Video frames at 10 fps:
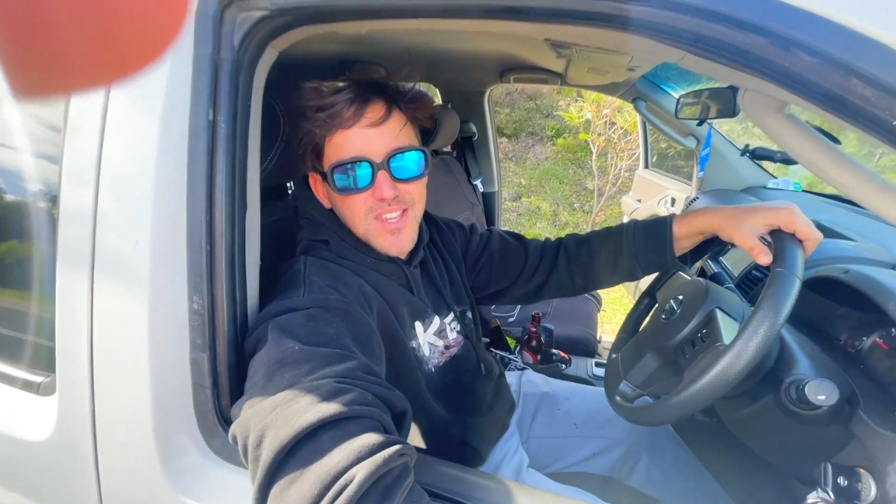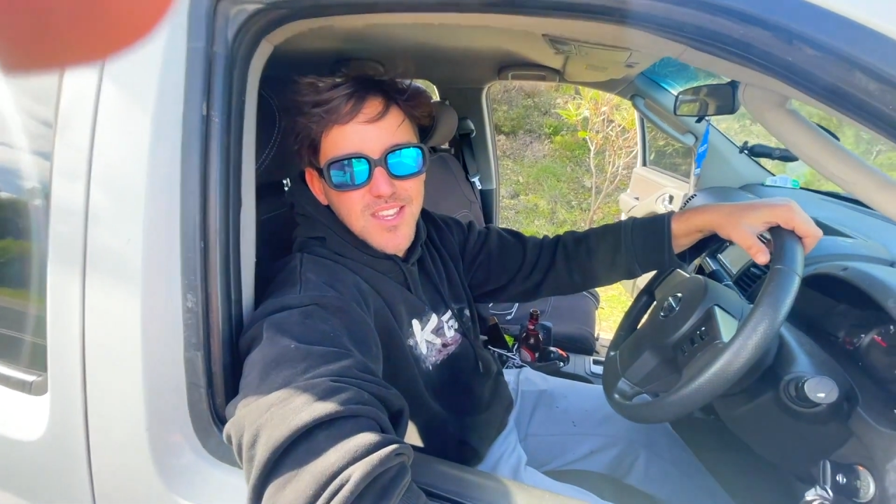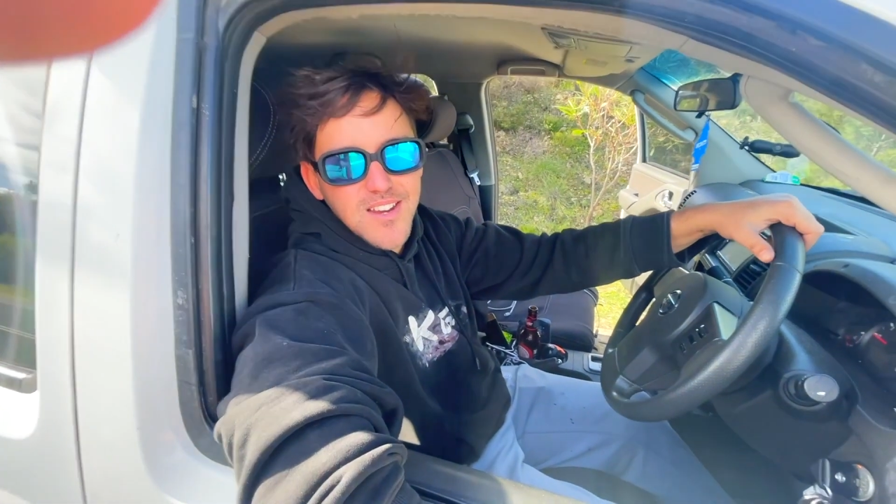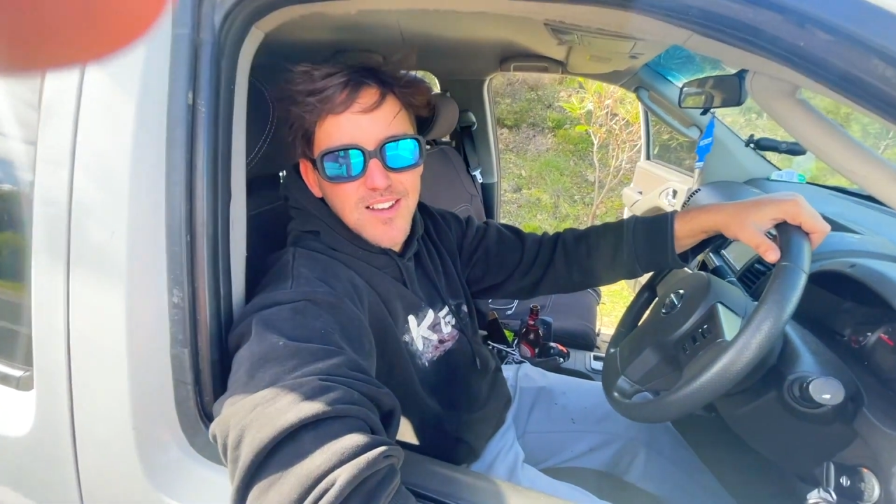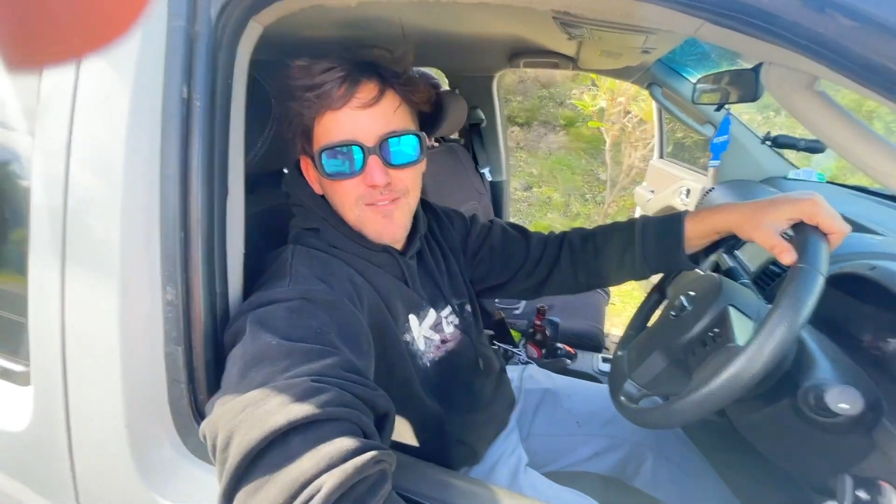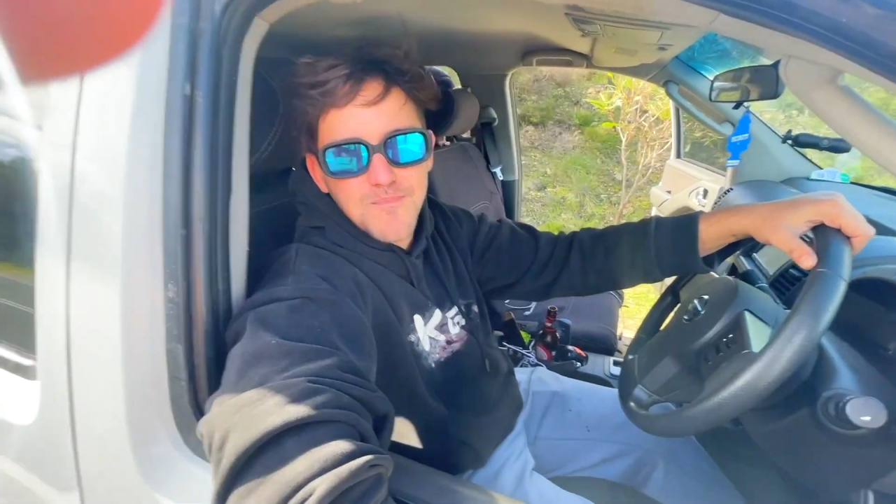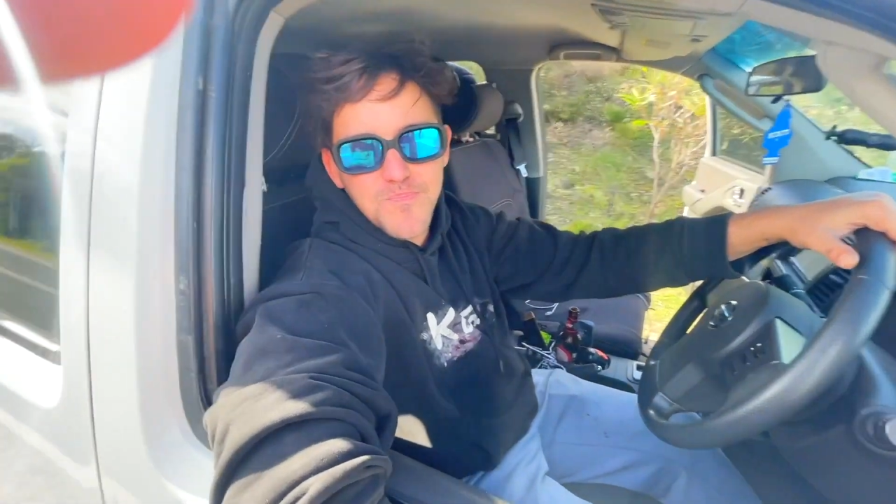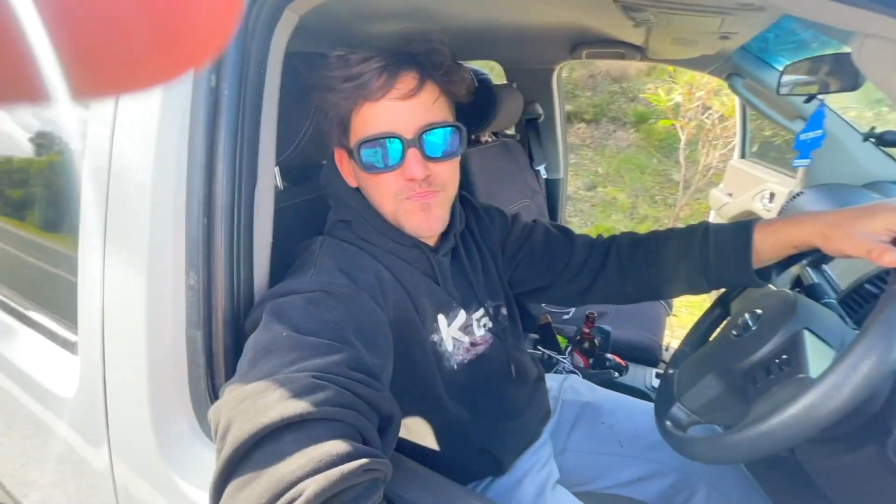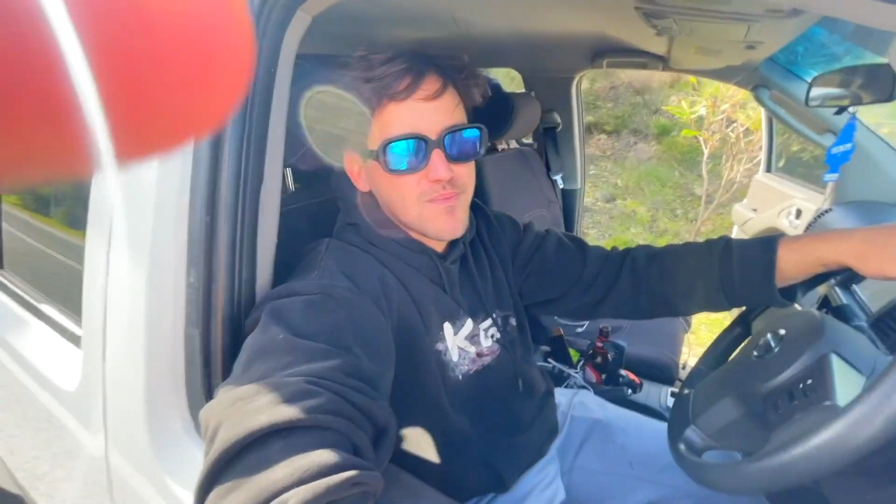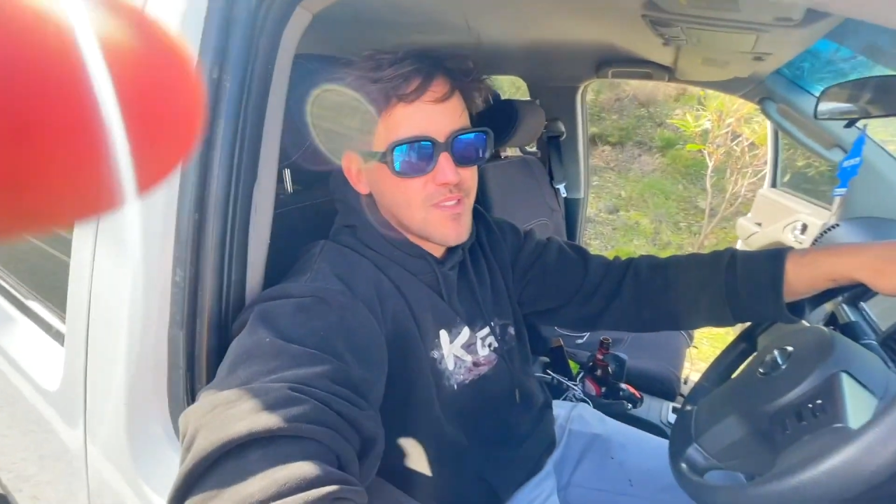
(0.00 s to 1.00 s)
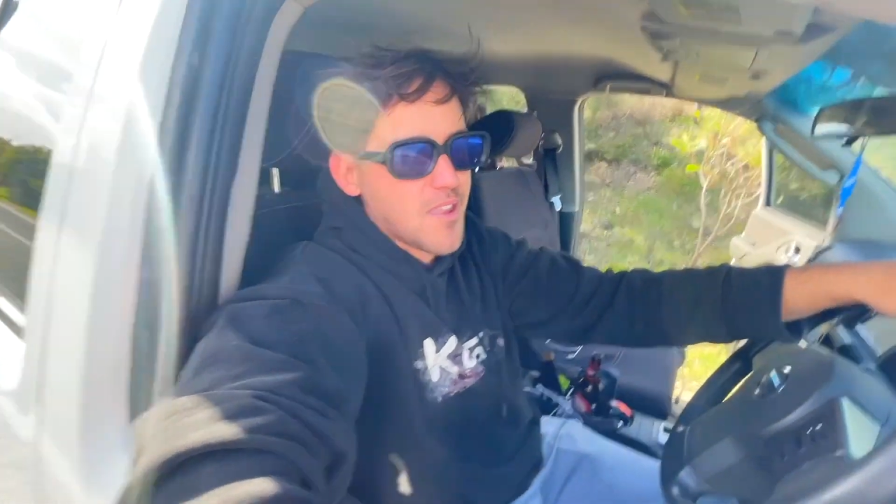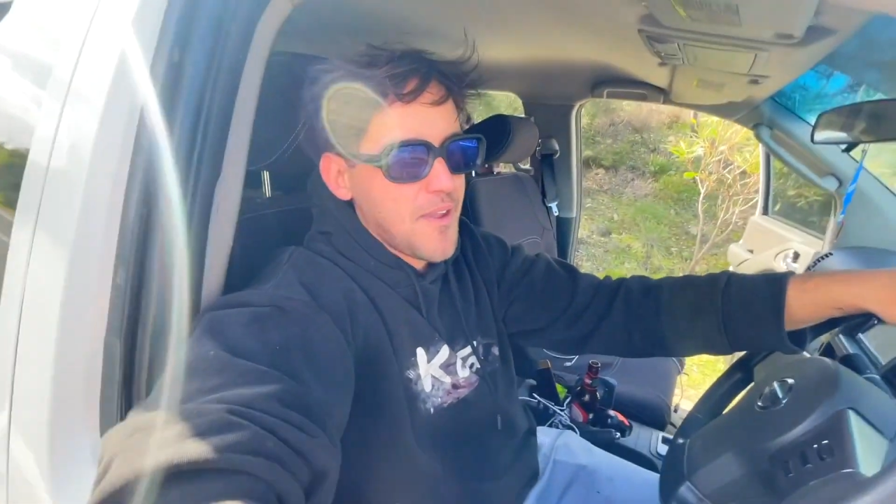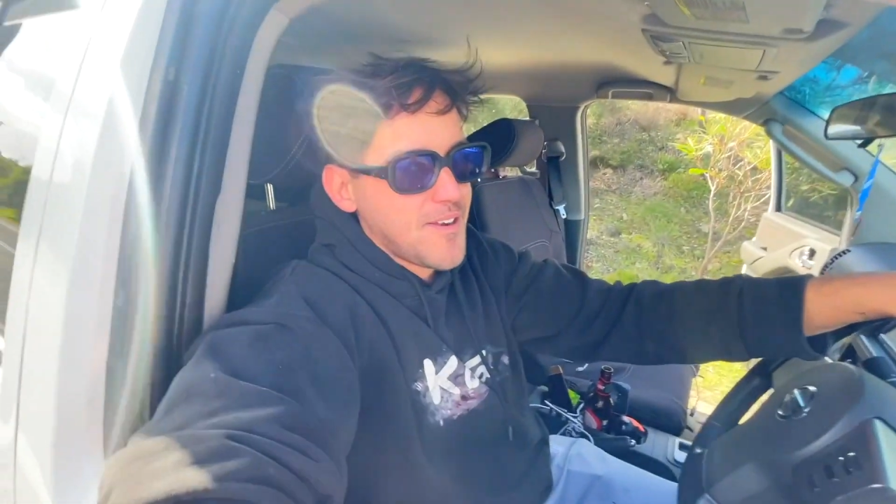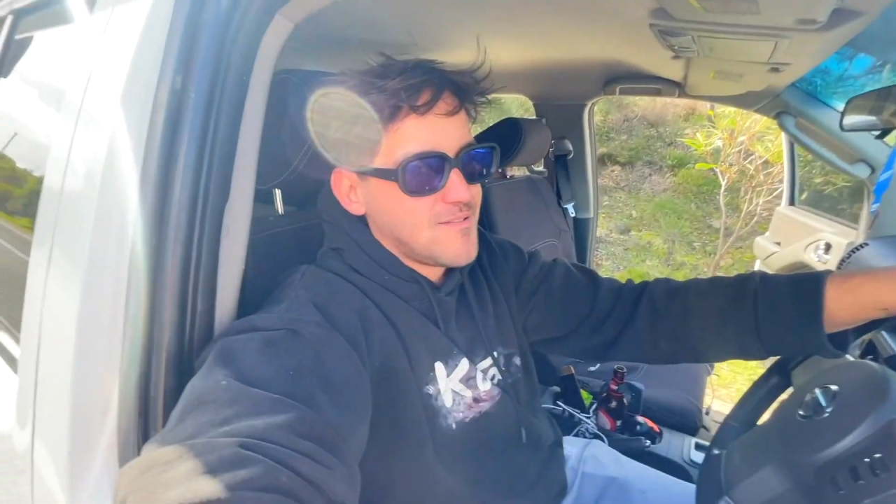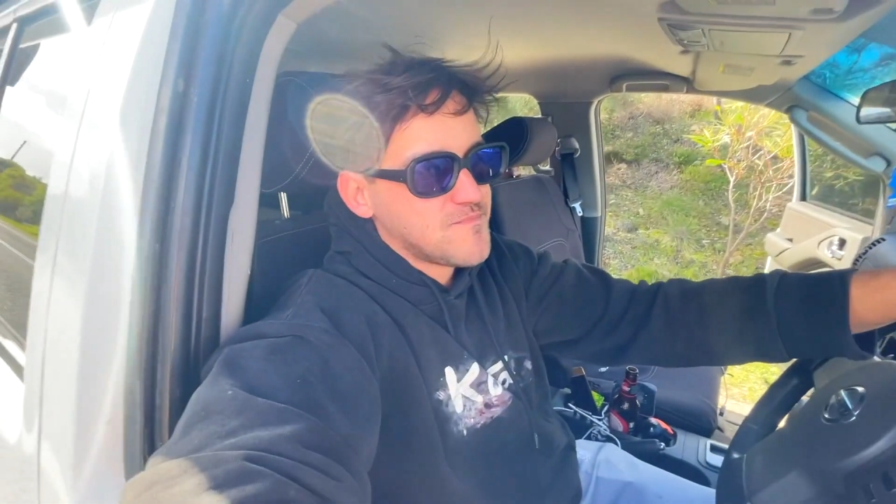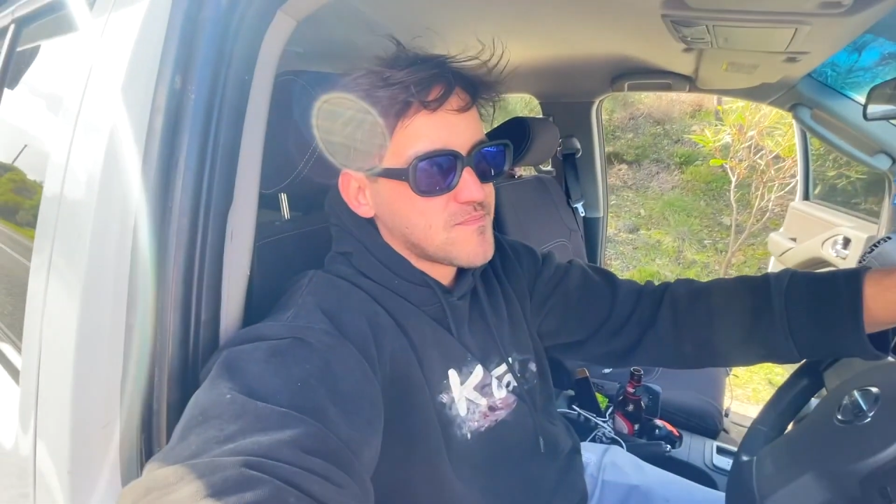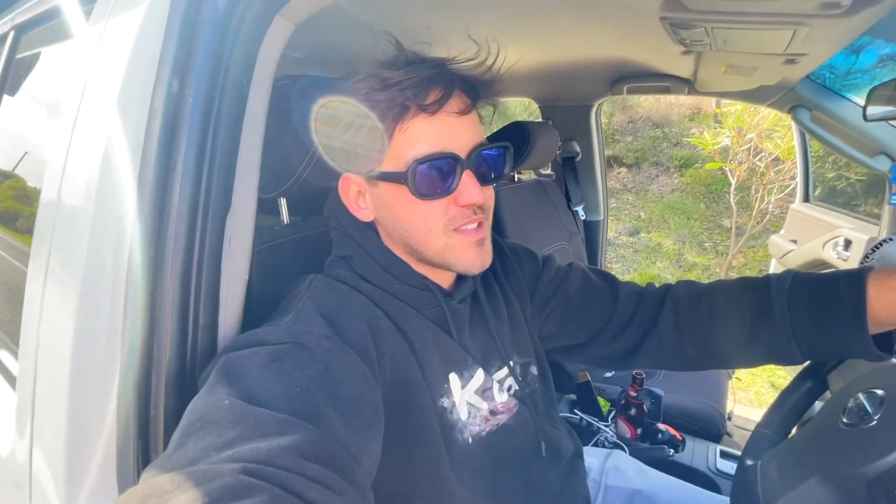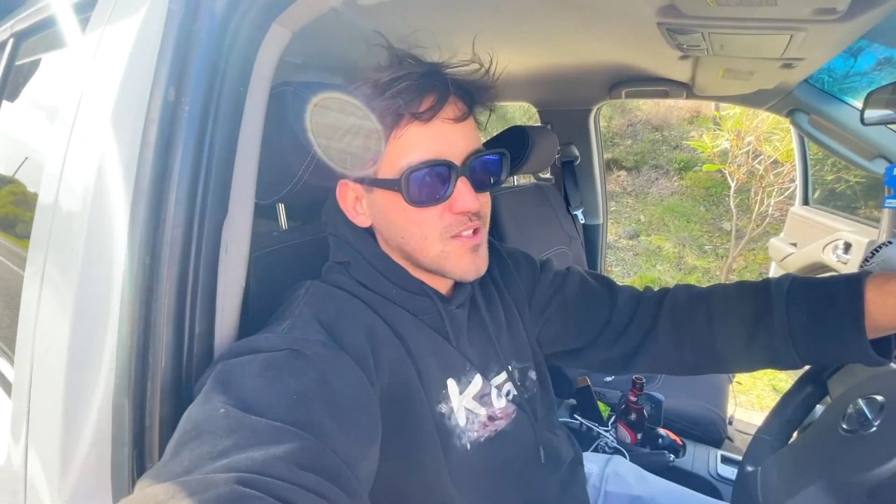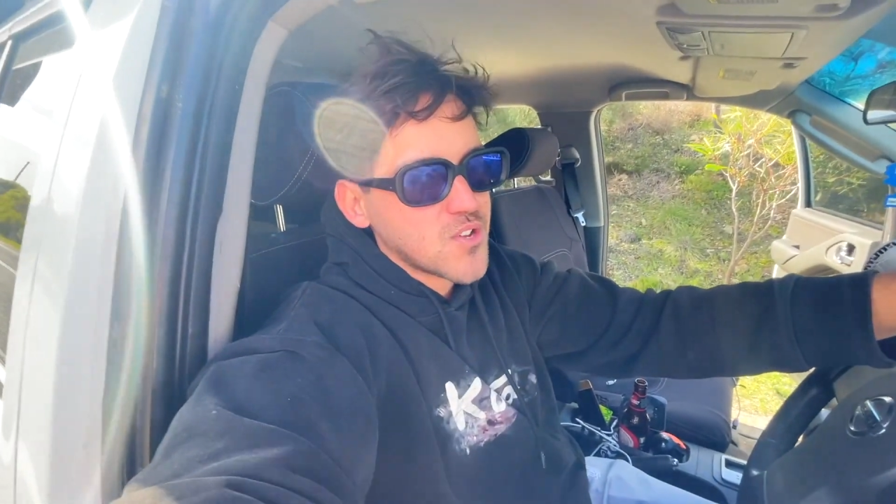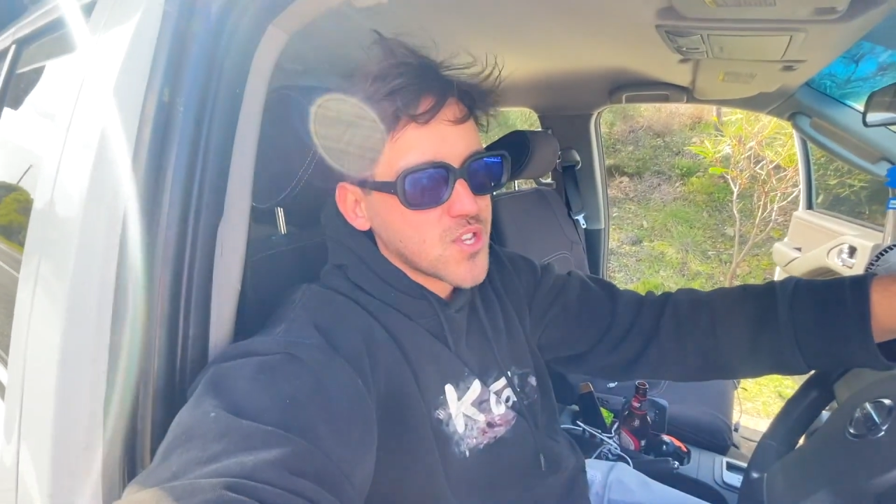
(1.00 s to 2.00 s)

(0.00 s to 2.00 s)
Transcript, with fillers: and um, looks